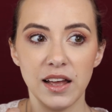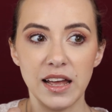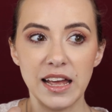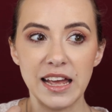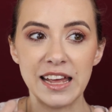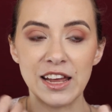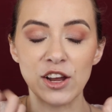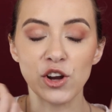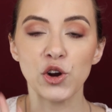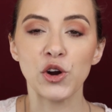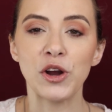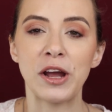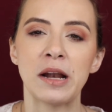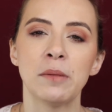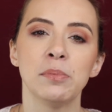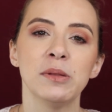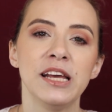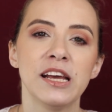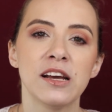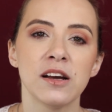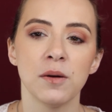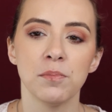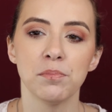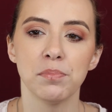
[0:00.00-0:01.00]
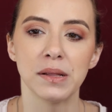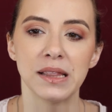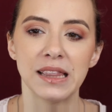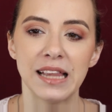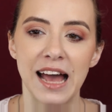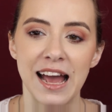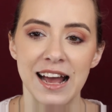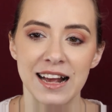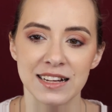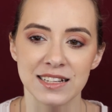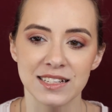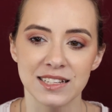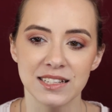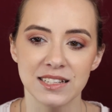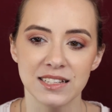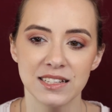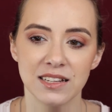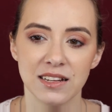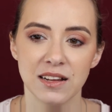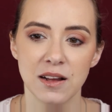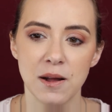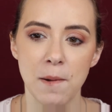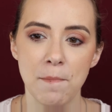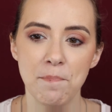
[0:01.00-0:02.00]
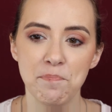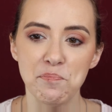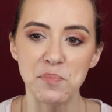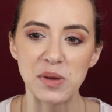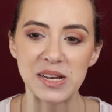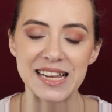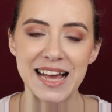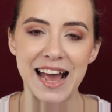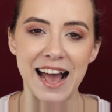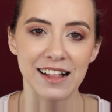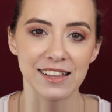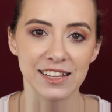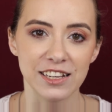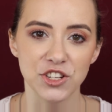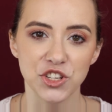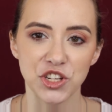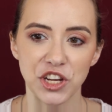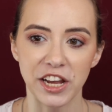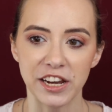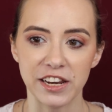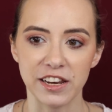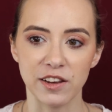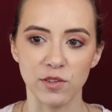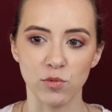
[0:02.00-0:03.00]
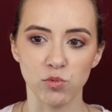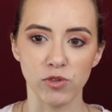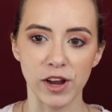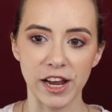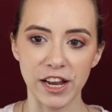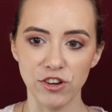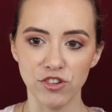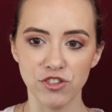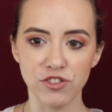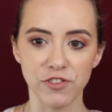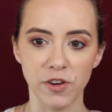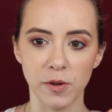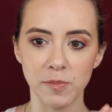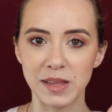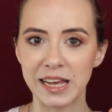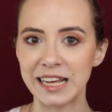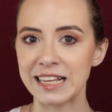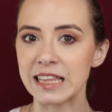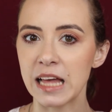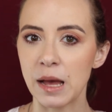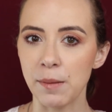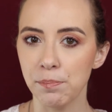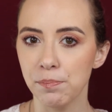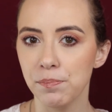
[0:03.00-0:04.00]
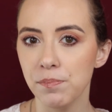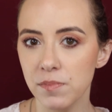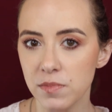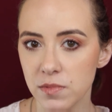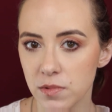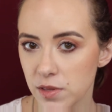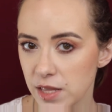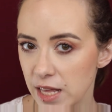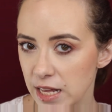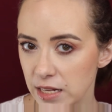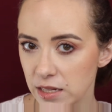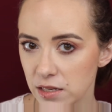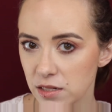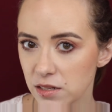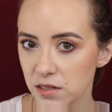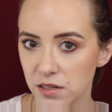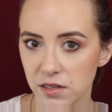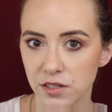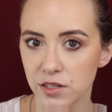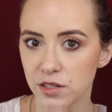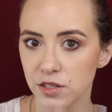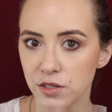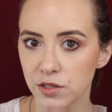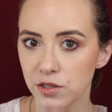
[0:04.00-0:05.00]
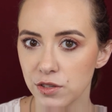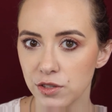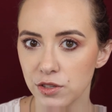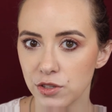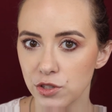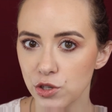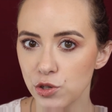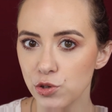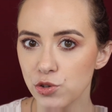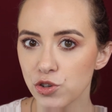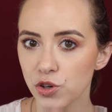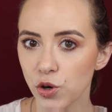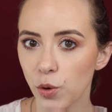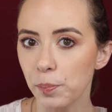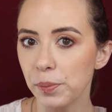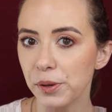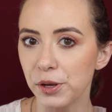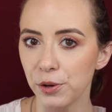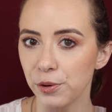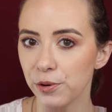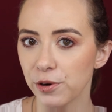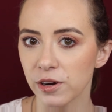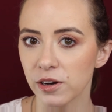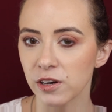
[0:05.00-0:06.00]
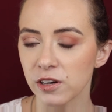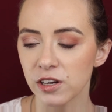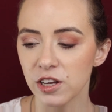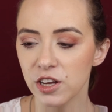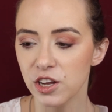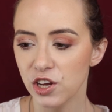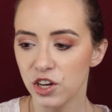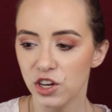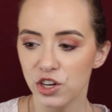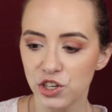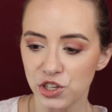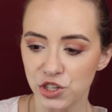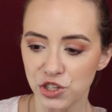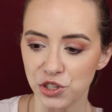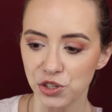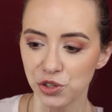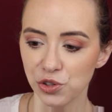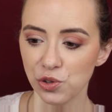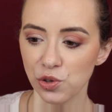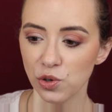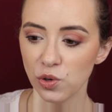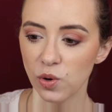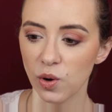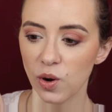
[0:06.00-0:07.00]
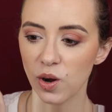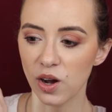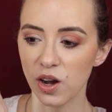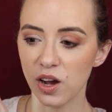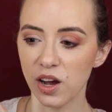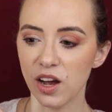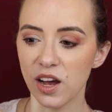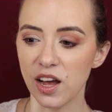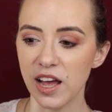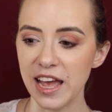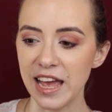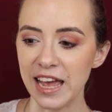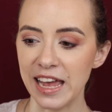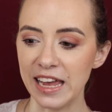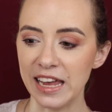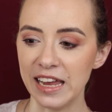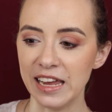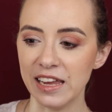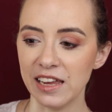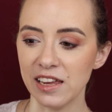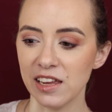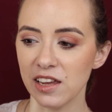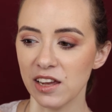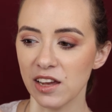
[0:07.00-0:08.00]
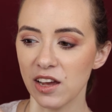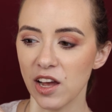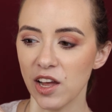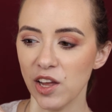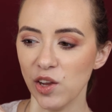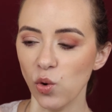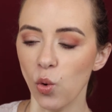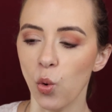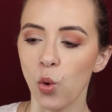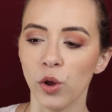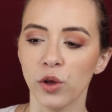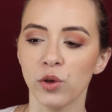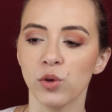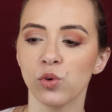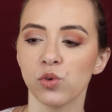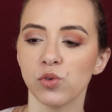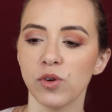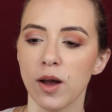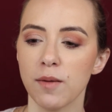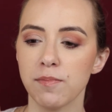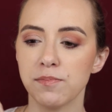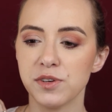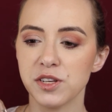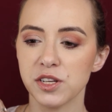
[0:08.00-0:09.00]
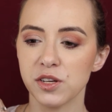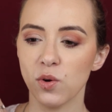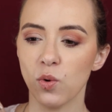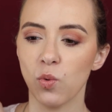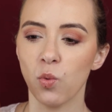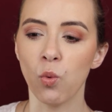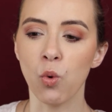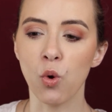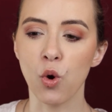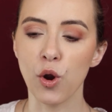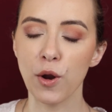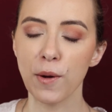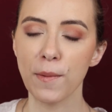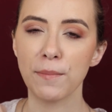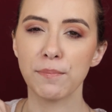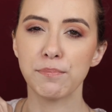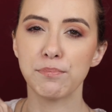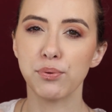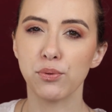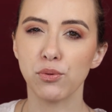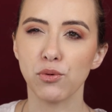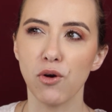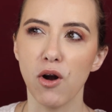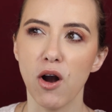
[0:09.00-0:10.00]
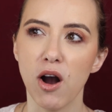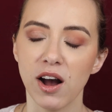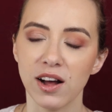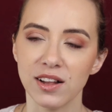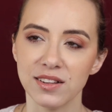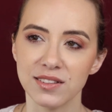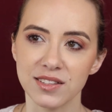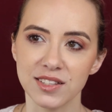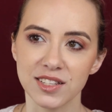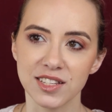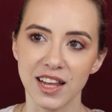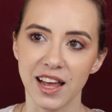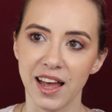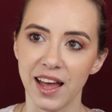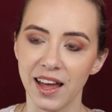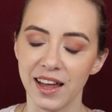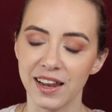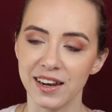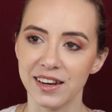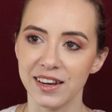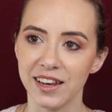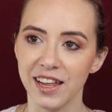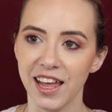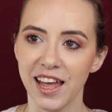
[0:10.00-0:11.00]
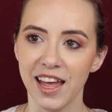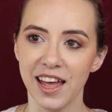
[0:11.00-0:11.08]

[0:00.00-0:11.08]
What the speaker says: incredibly complex metallic shade. It ranged from like that neutral pewter to a oil rubbed warm bronze, and